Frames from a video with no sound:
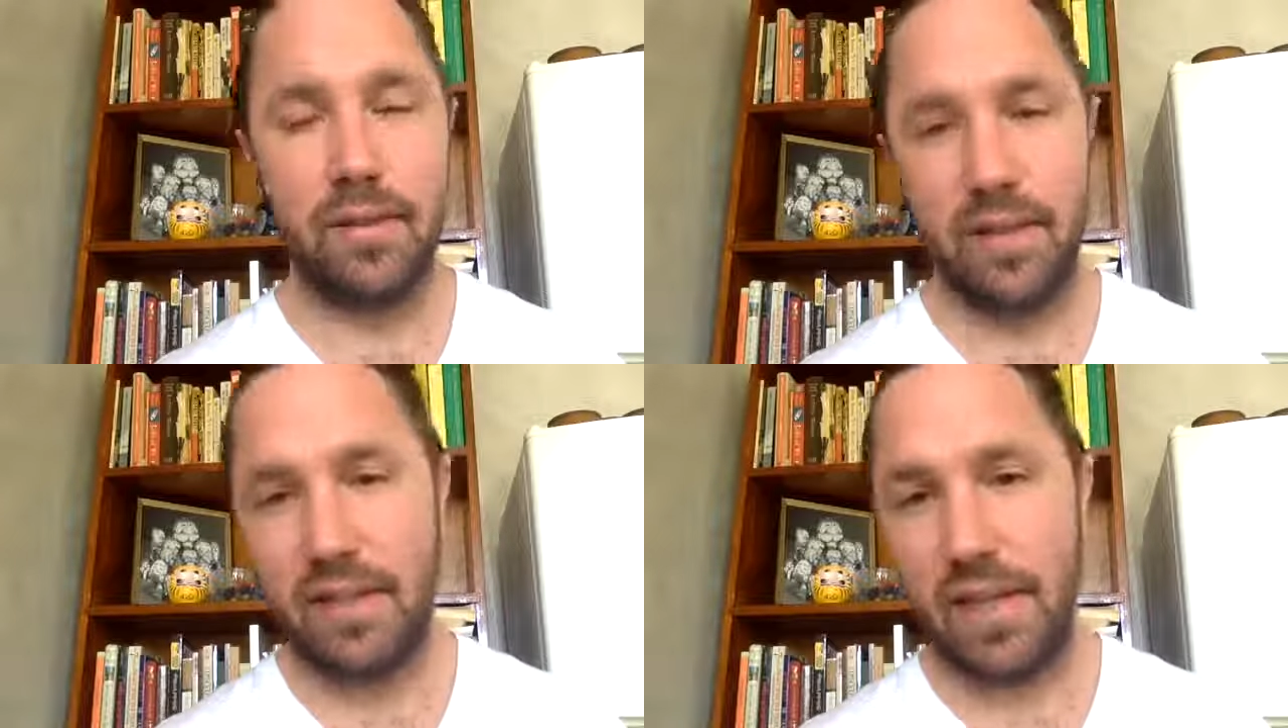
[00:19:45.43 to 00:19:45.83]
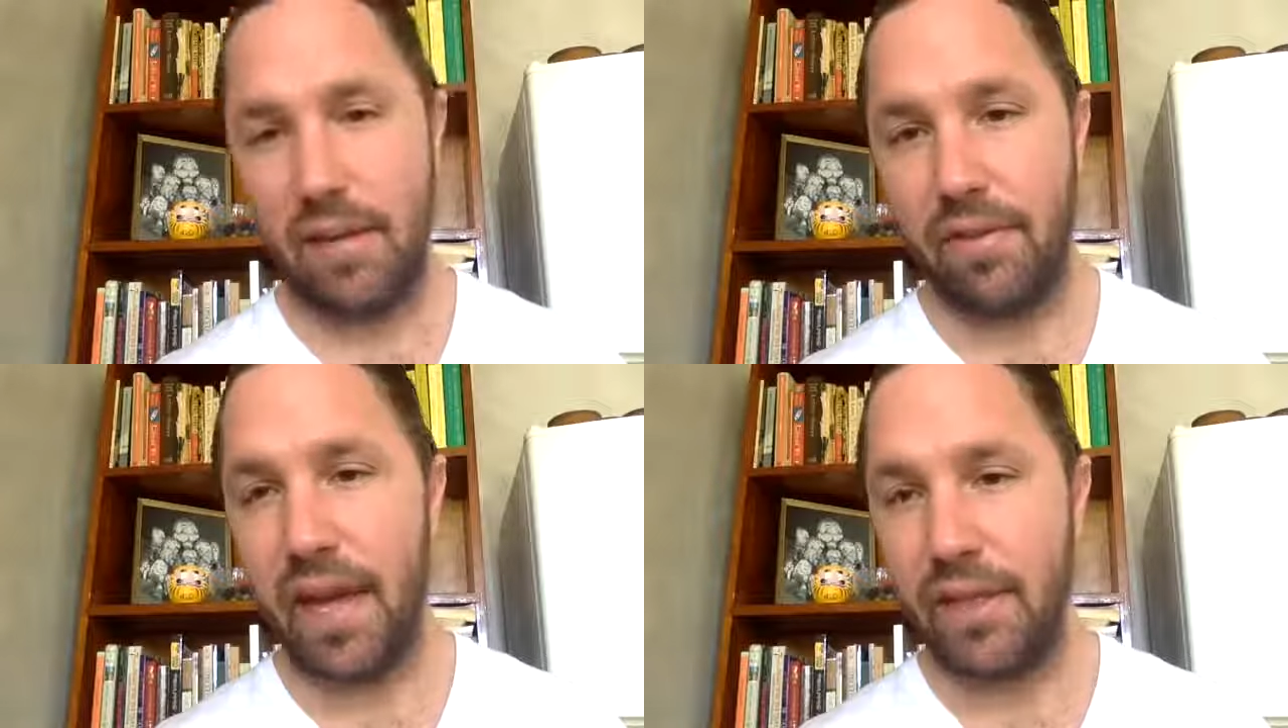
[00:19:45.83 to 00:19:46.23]
the state
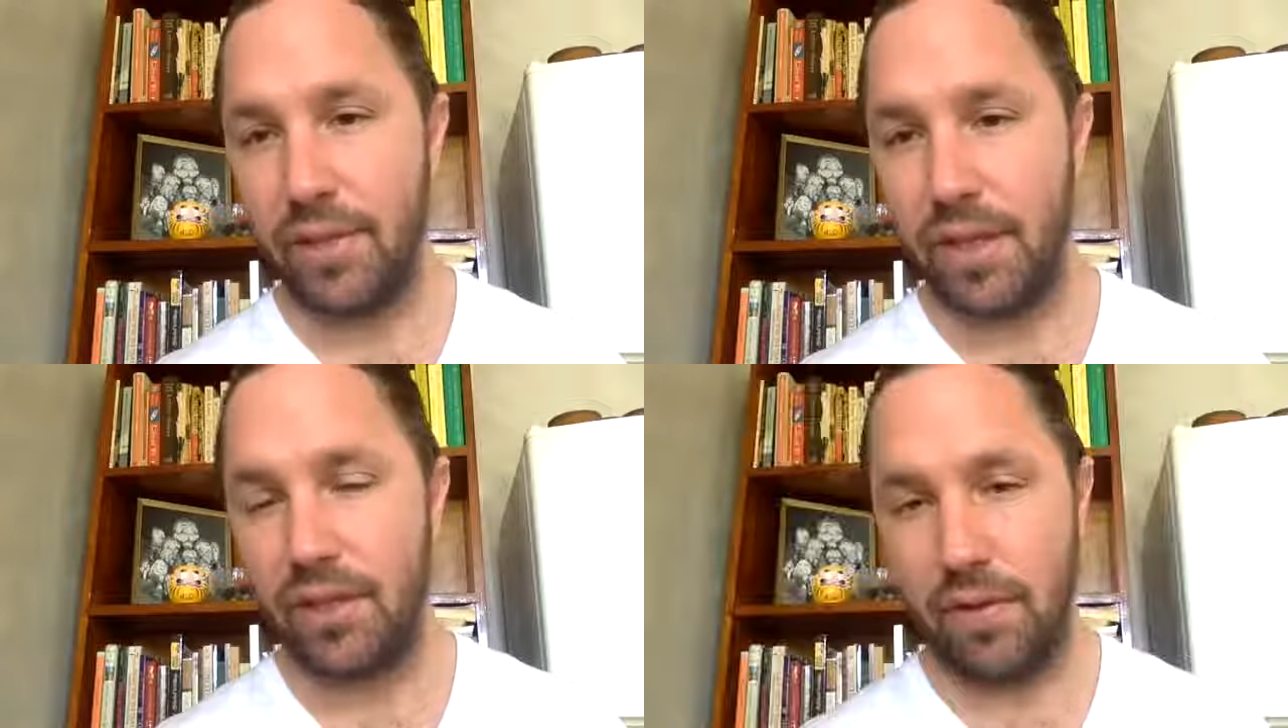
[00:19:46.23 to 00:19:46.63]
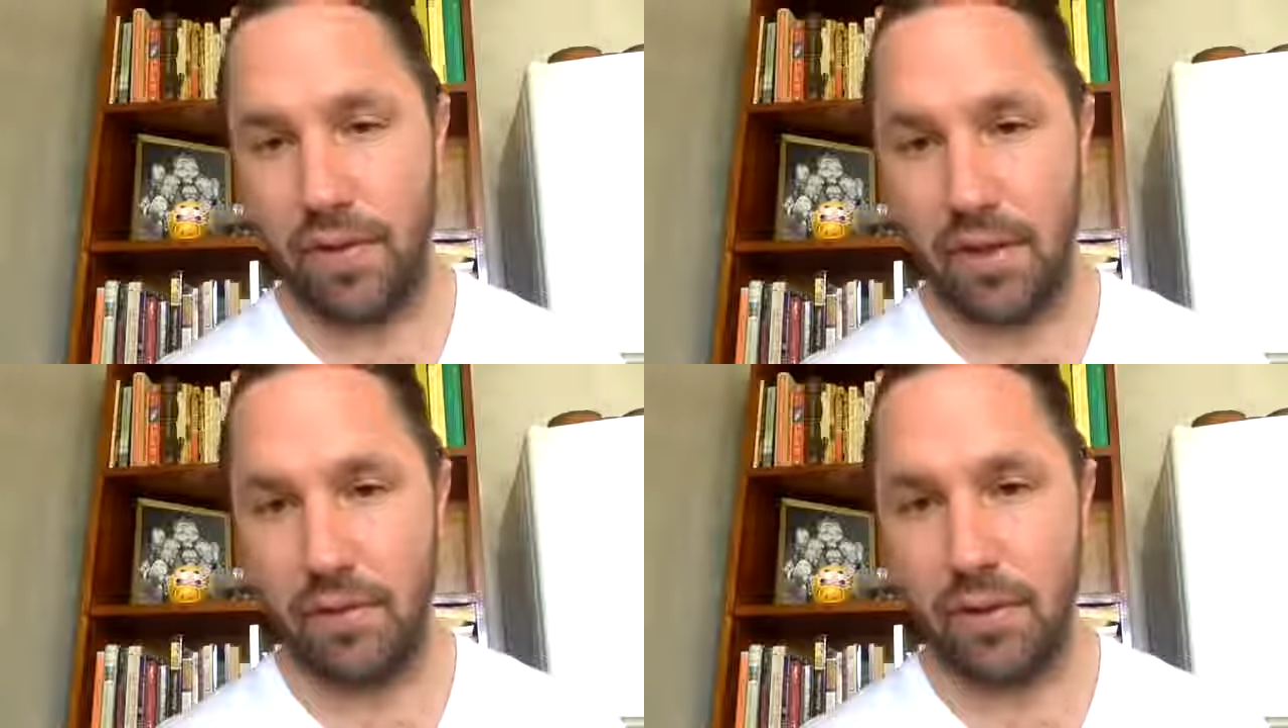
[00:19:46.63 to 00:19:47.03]
of the hydration of
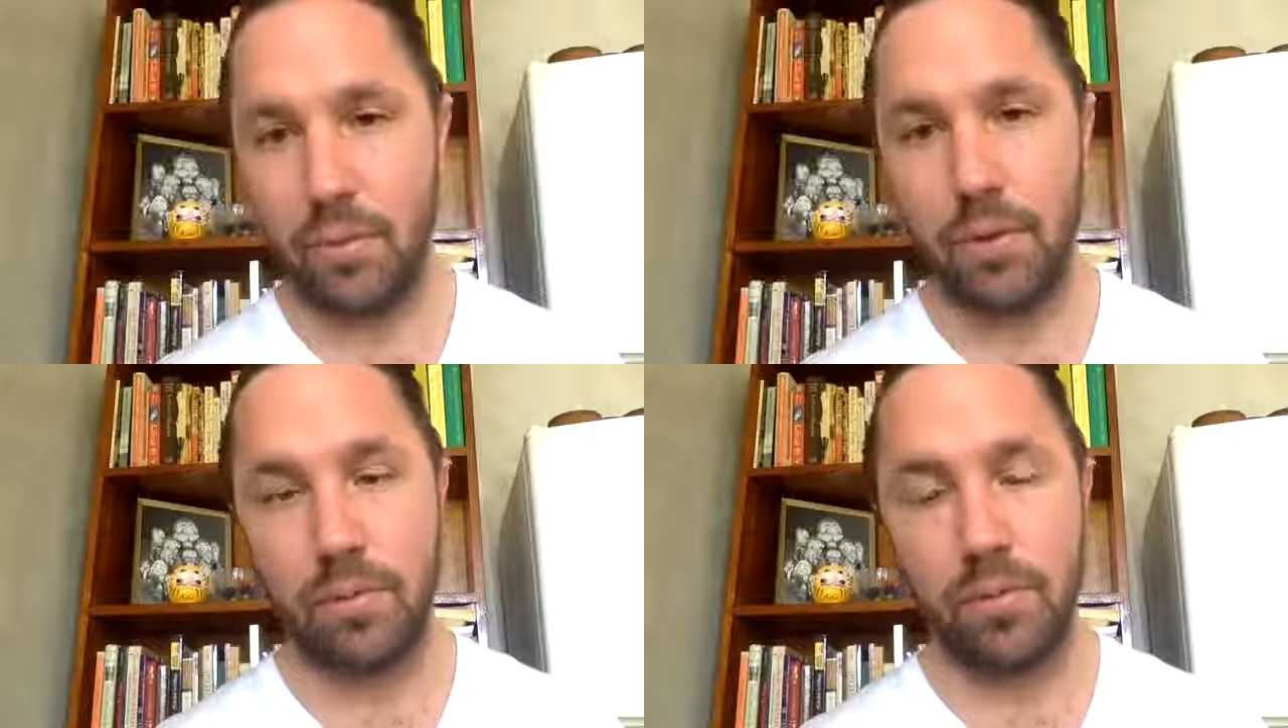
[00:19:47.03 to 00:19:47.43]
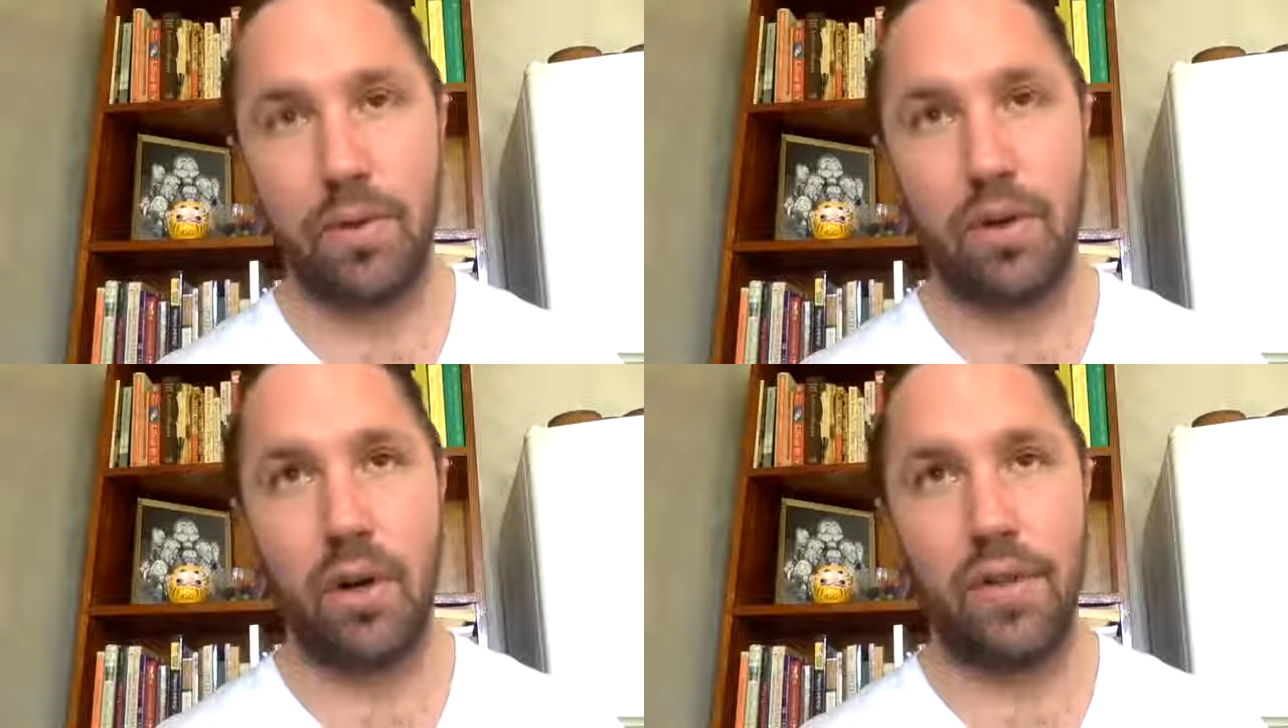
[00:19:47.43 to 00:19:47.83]
the individual.
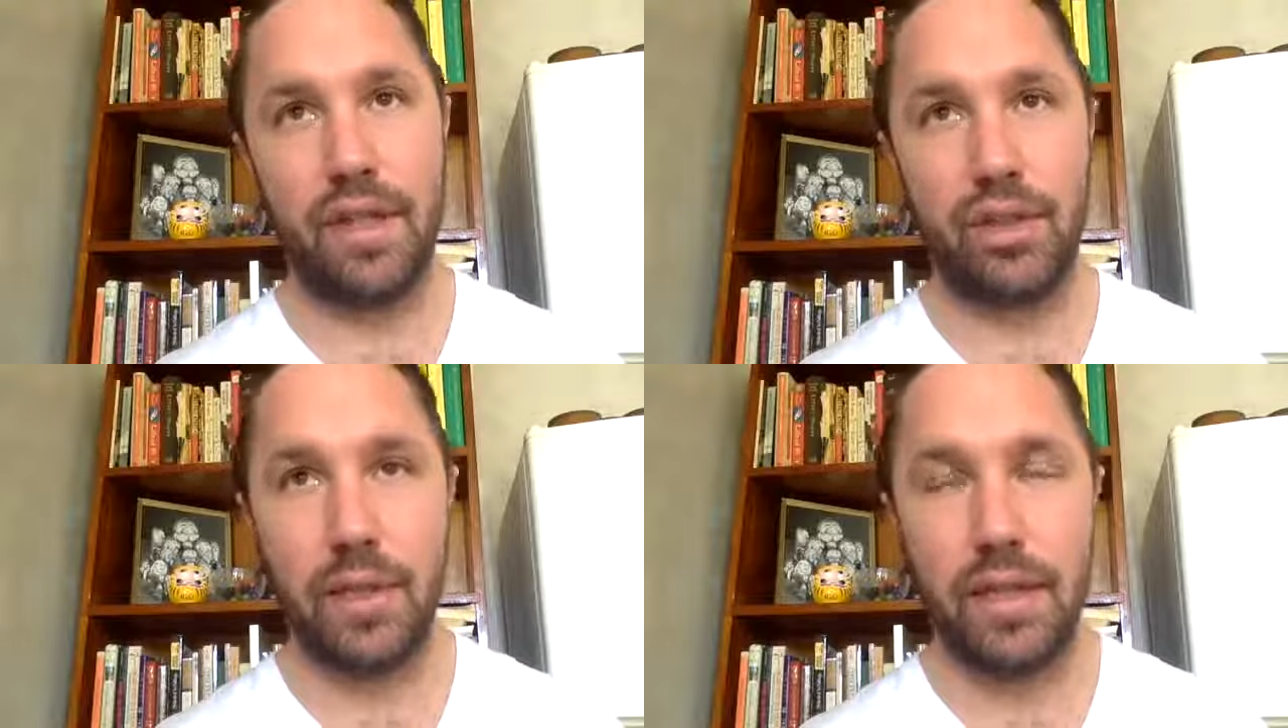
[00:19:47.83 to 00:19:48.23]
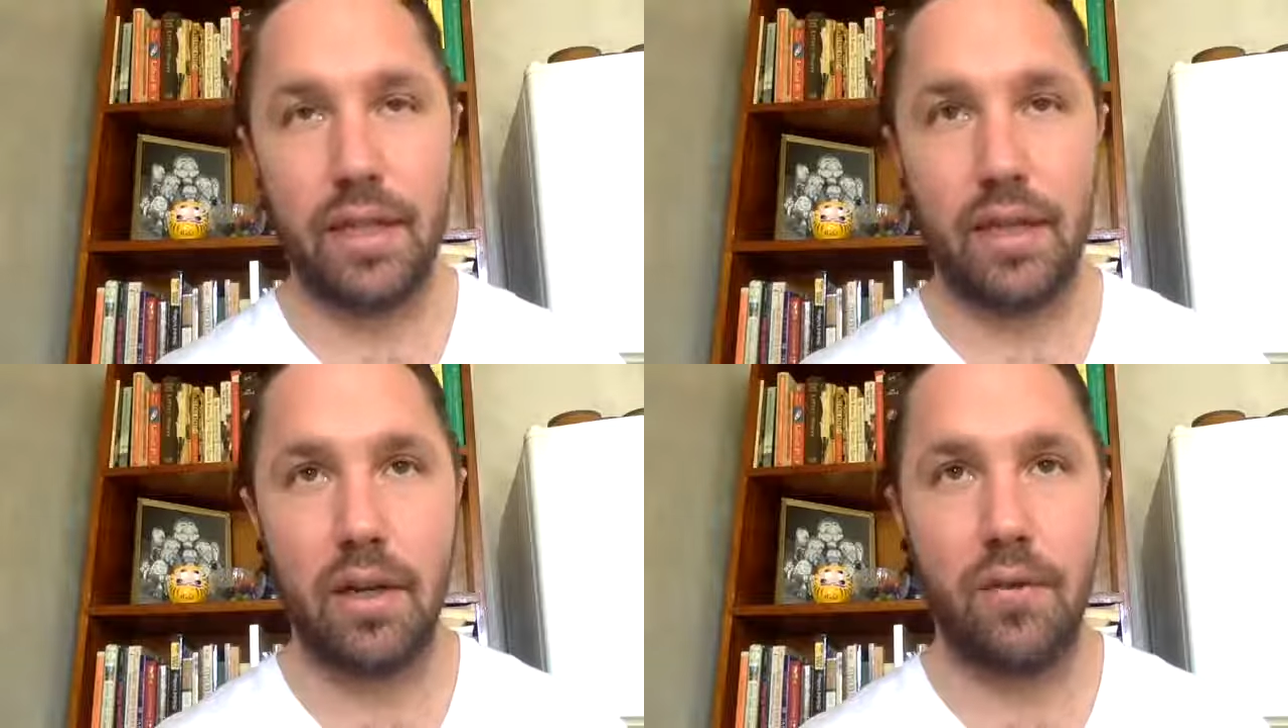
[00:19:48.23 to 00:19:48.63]
Are they
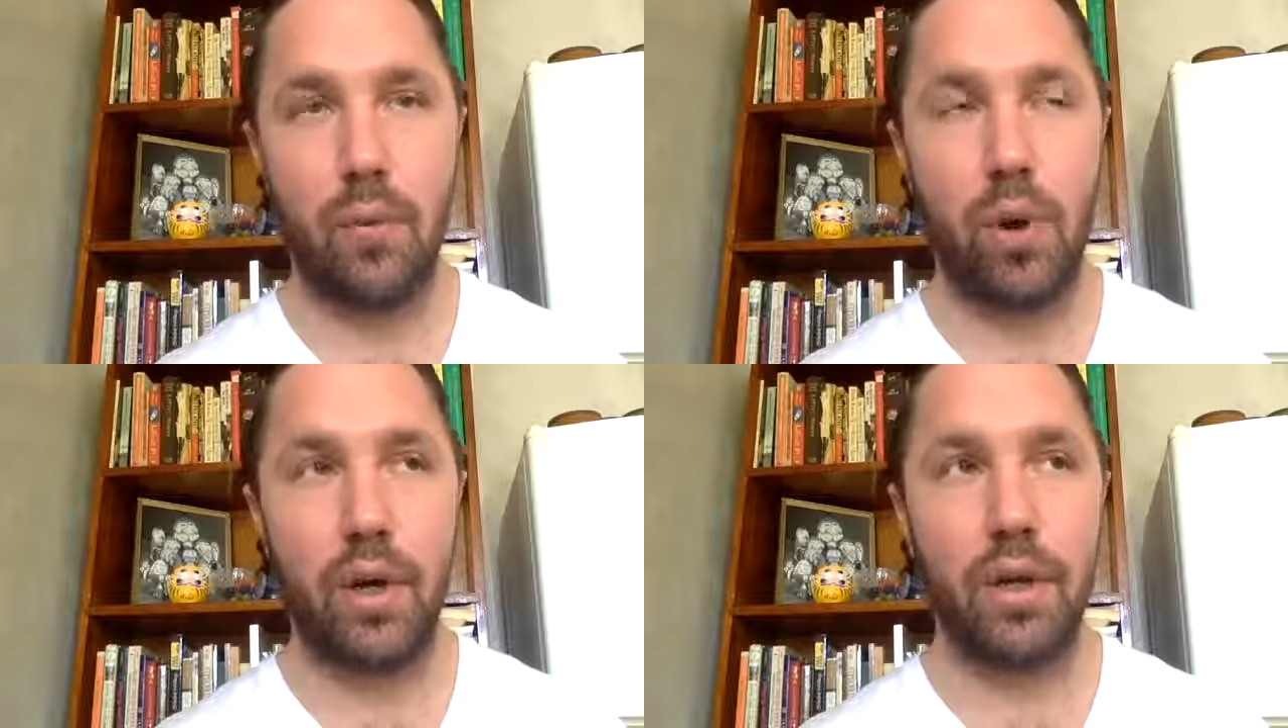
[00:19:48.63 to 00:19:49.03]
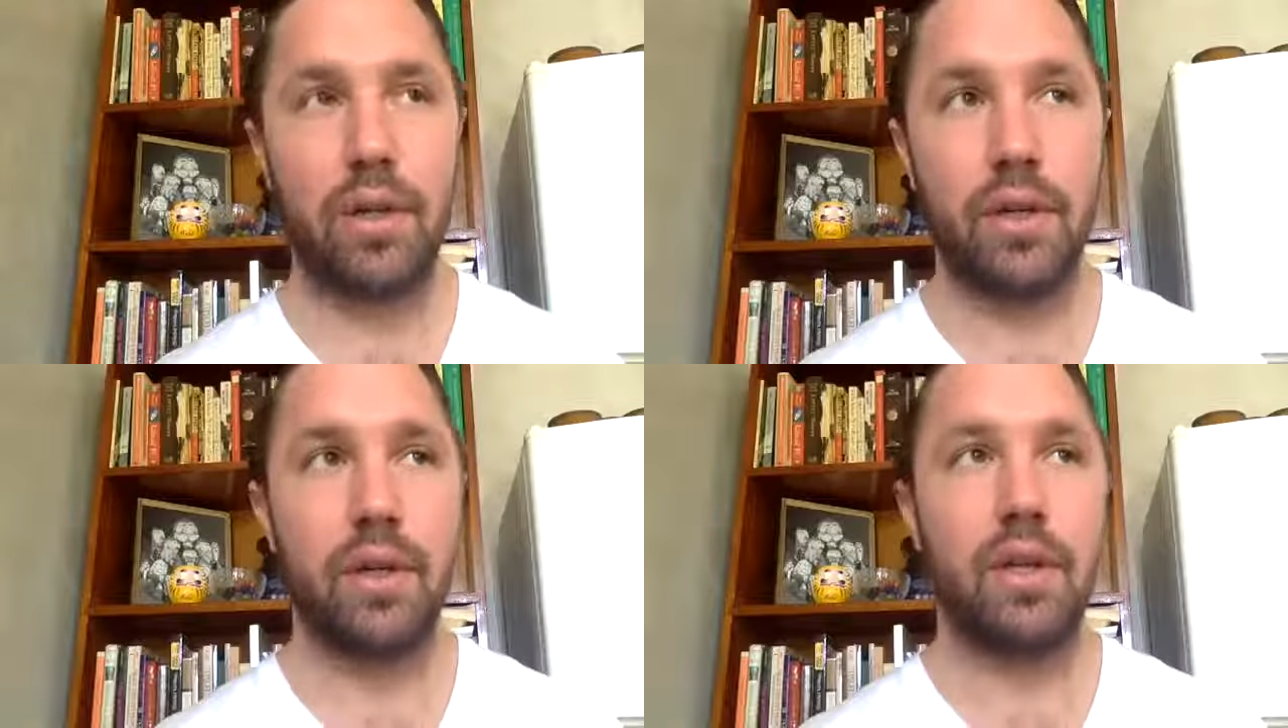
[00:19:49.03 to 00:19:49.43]
drinking enough water?